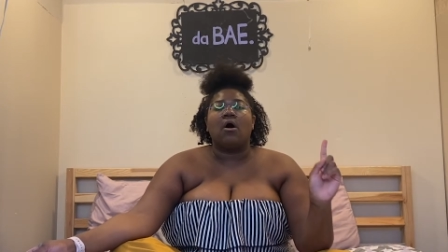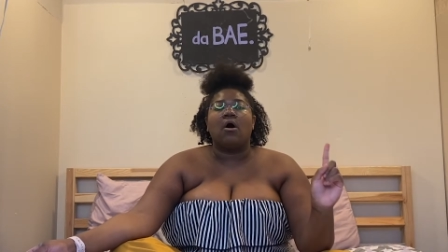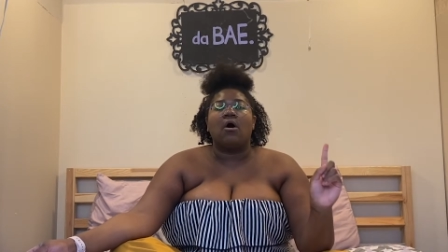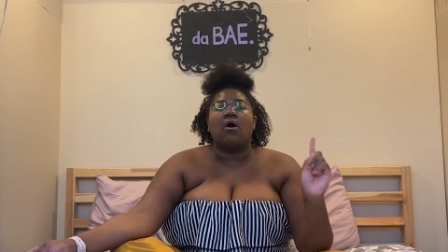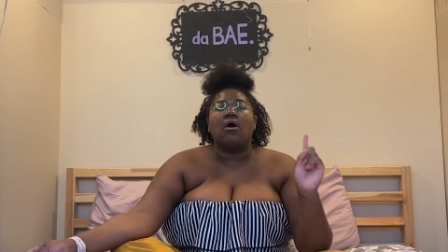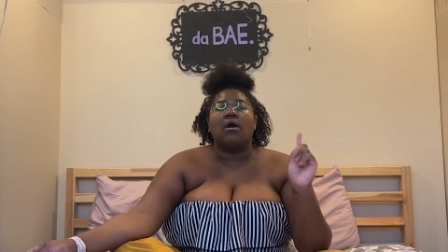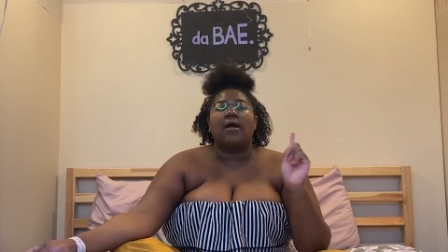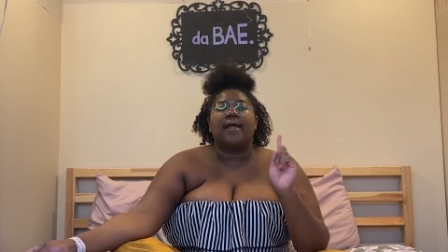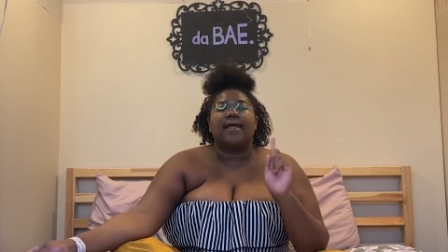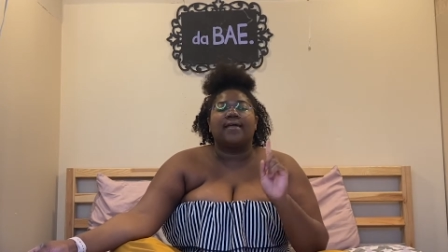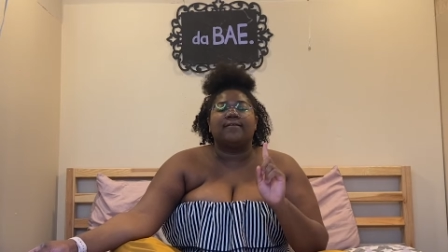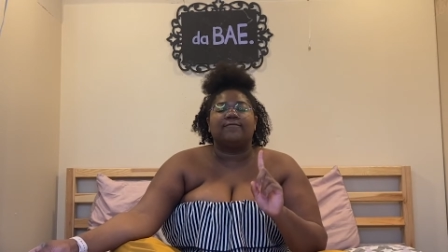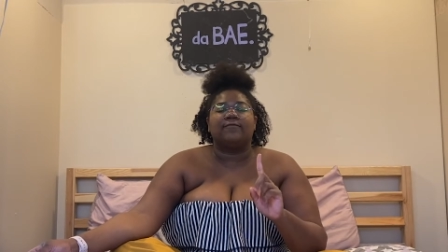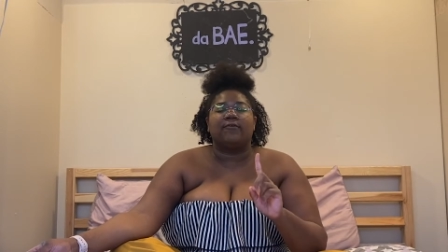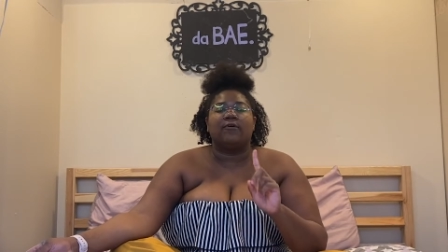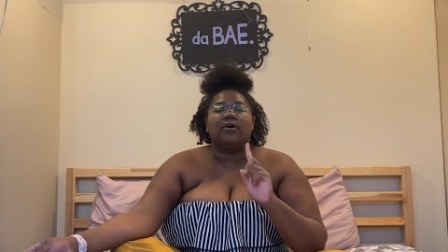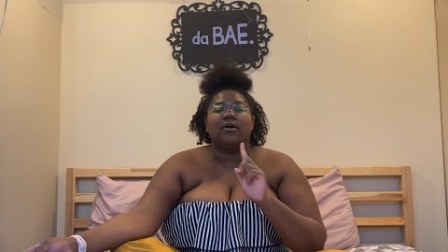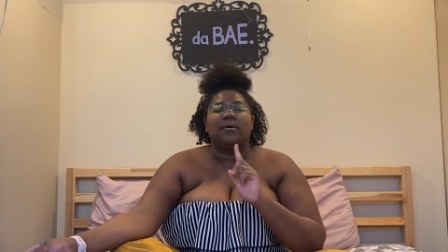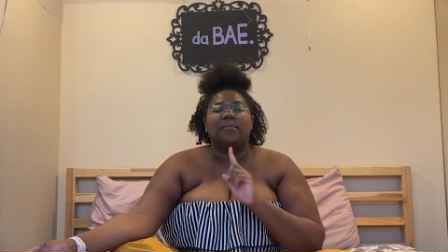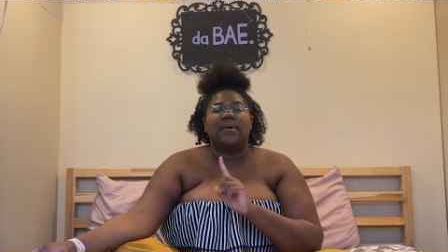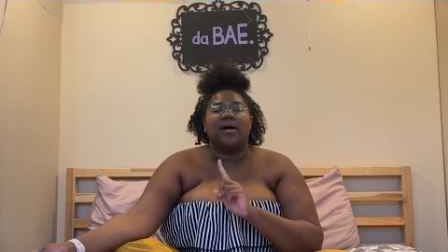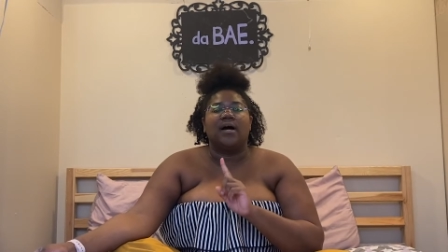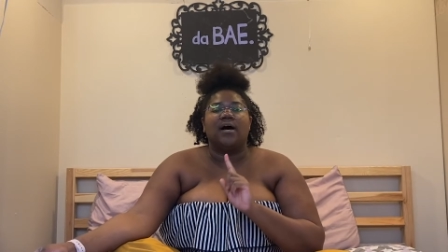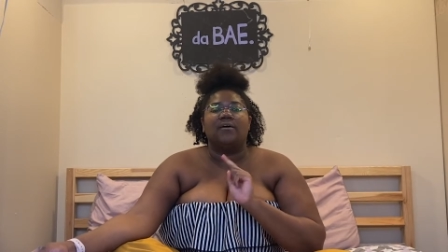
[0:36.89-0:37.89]
are a
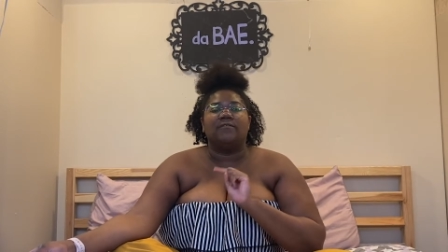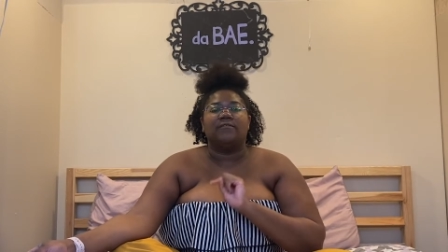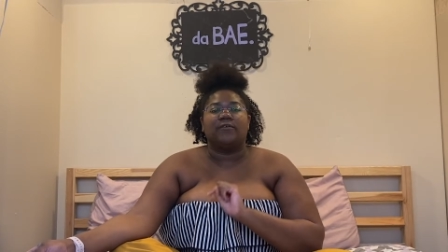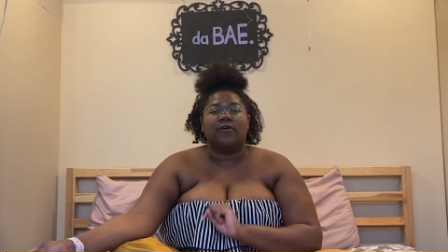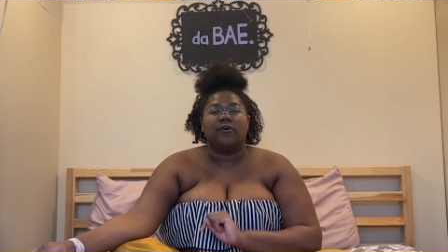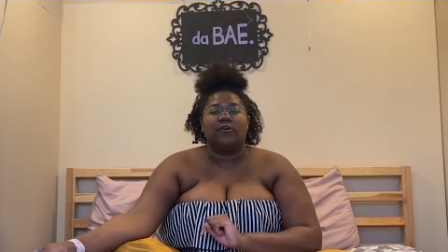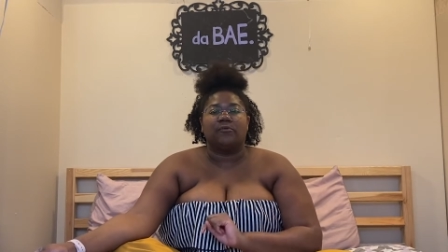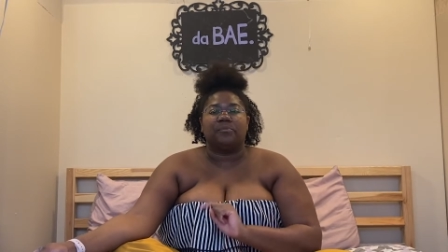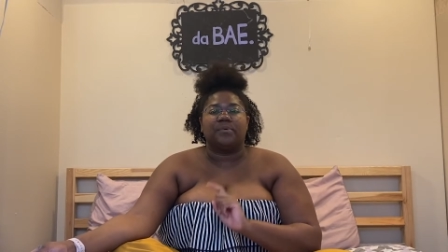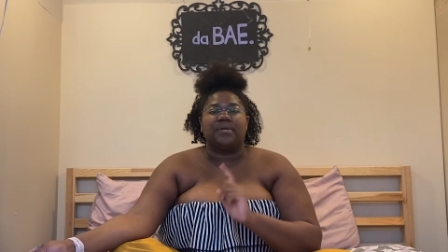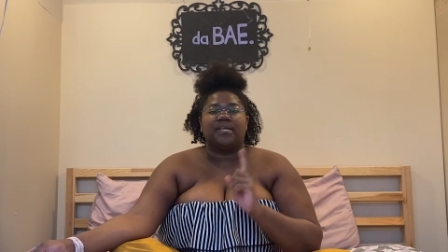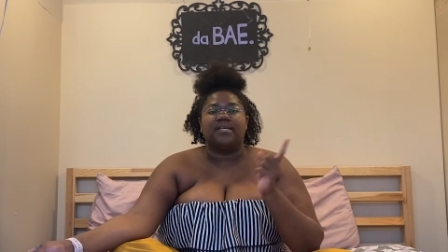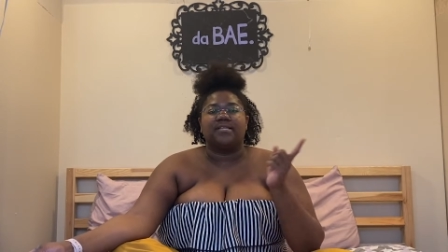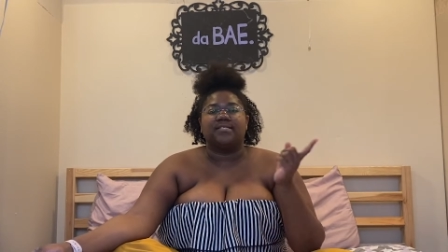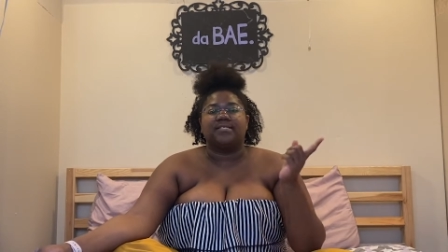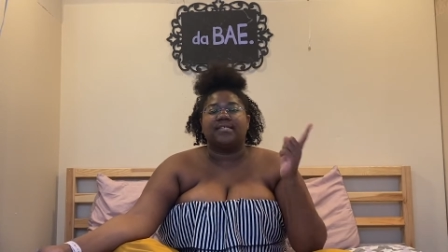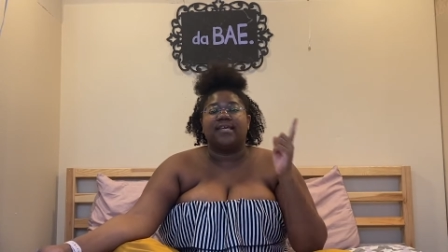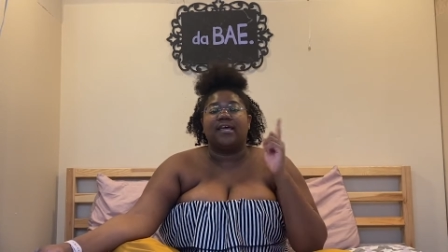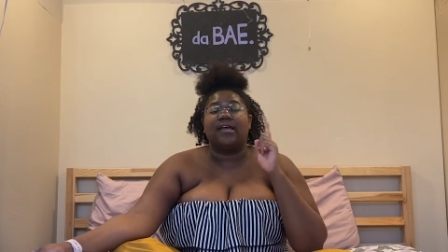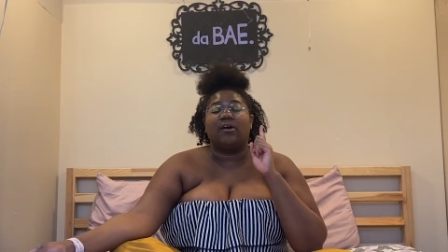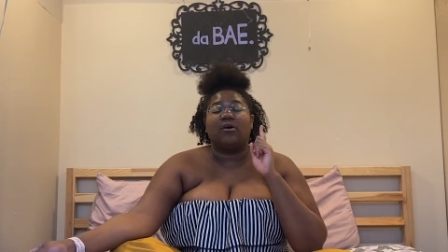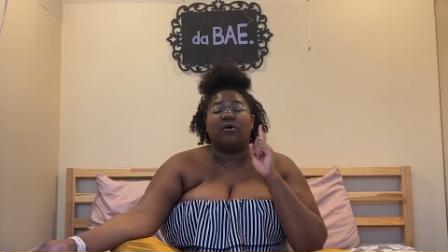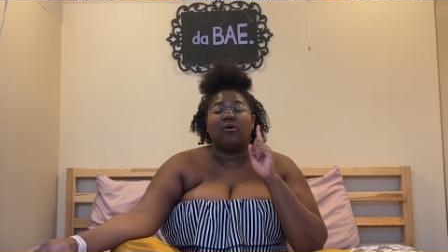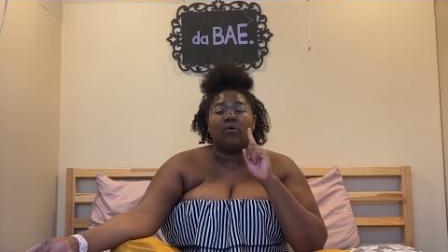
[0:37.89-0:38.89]
form of herpes.
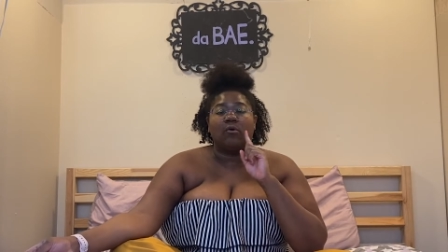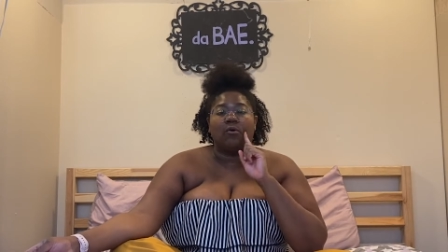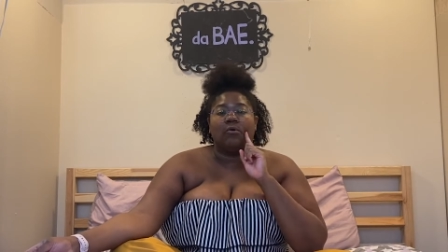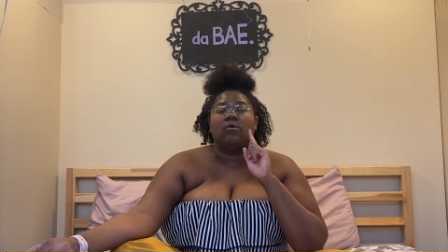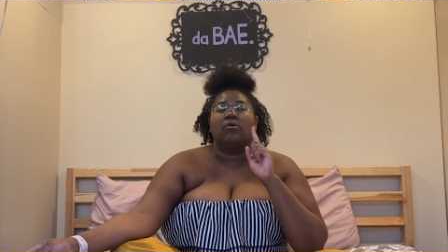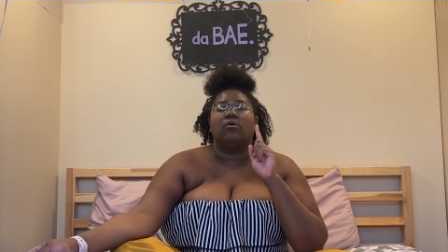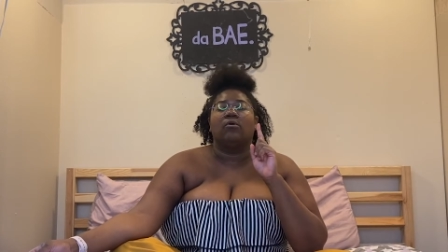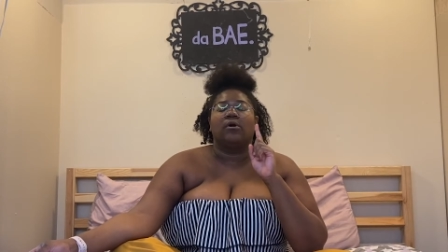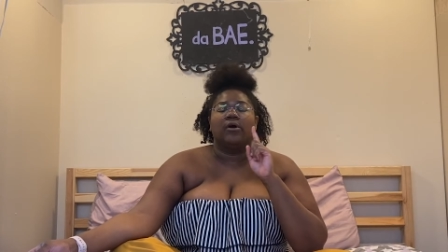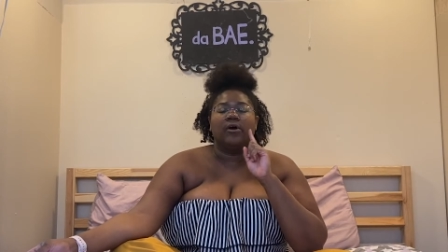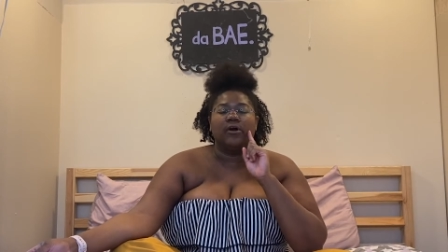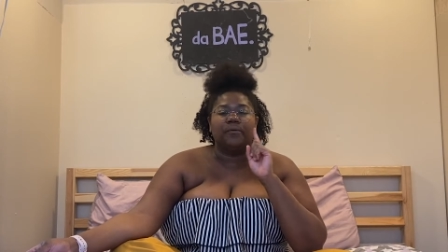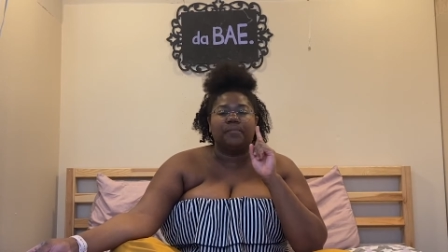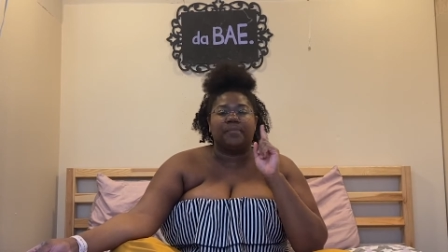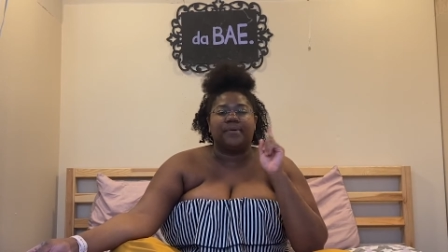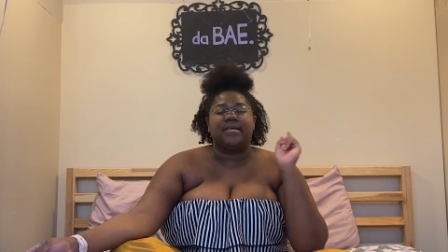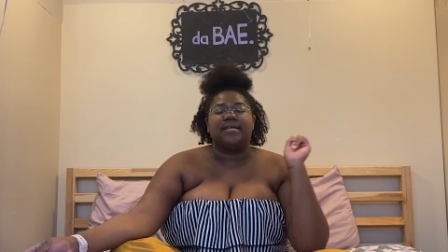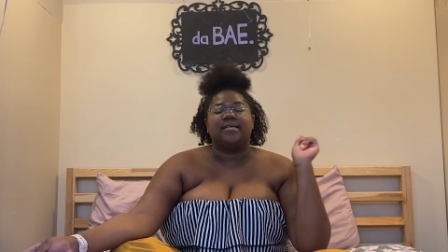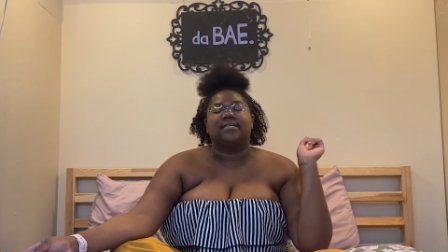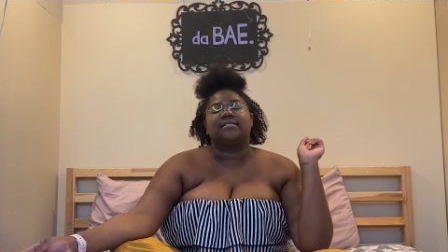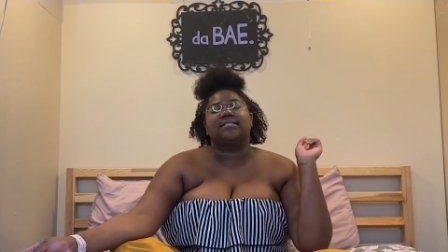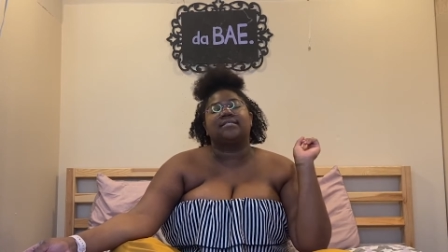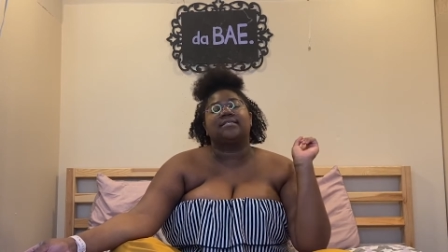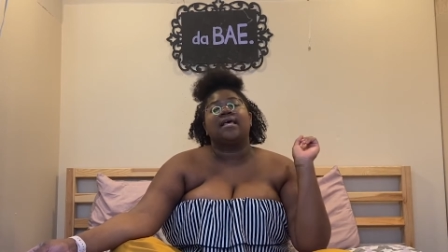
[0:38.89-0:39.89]
They are oral
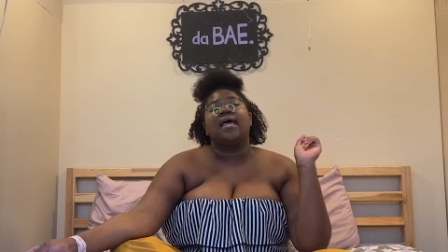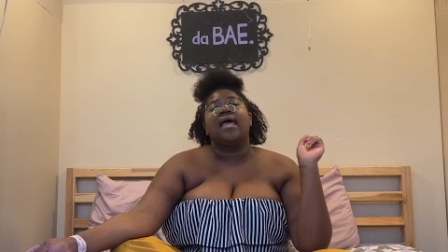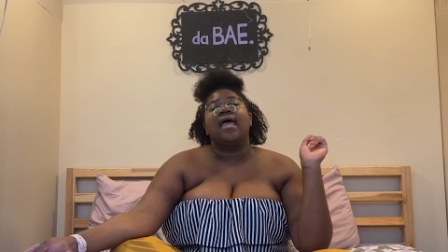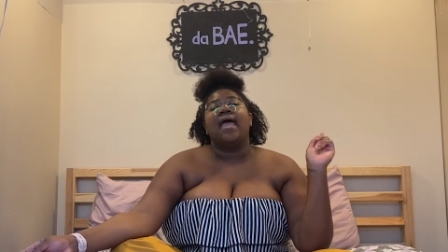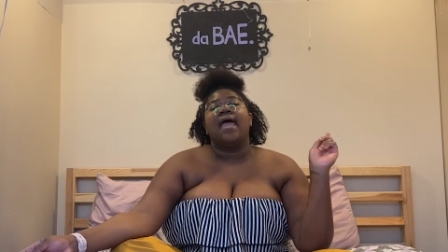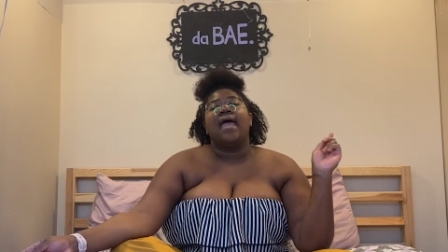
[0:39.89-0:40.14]
herpes.